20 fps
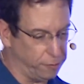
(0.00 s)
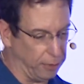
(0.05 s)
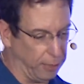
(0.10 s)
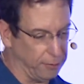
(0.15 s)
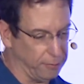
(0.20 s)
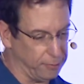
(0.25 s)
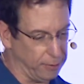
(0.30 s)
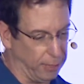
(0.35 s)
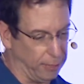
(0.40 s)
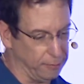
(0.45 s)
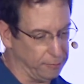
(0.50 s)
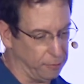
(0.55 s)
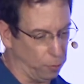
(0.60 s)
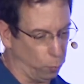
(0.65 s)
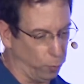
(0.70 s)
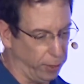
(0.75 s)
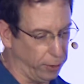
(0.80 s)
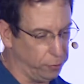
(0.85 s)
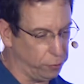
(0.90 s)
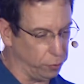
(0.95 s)
as the
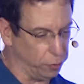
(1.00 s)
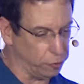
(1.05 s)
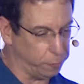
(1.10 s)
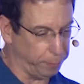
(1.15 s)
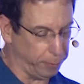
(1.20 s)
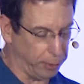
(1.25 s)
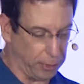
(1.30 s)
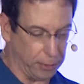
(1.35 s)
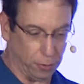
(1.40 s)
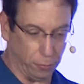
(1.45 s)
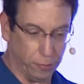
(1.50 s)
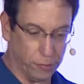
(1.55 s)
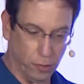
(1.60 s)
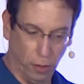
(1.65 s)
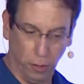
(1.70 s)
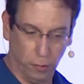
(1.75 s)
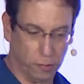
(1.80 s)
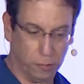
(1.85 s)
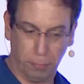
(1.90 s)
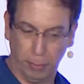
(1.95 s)
way to explain the
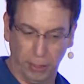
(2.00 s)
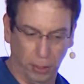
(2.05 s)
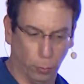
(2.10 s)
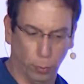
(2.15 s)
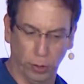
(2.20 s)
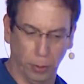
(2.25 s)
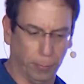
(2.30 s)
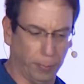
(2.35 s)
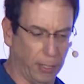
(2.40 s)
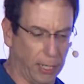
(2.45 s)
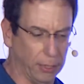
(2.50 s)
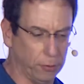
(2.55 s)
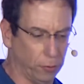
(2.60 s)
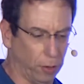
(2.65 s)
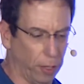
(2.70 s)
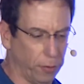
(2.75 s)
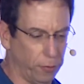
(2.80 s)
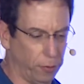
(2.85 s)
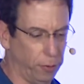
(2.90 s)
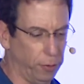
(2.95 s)
results, but it would apply to
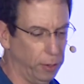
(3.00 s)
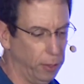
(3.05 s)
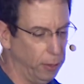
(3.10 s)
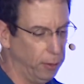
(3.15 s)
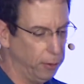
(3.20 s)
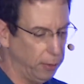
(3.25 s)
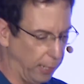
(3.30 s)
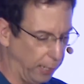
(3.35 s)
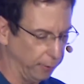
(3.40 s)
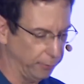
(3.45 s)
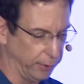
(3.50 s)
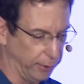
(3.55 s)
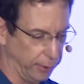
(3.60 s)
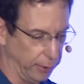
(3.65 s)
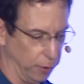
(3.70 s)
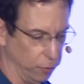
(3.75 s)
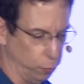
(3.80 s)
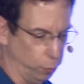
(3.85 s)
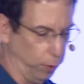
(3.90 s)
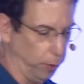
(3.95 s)
other data
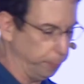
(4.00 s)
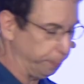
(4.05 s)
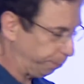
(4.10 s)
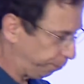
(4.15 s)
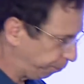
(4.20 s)
as well.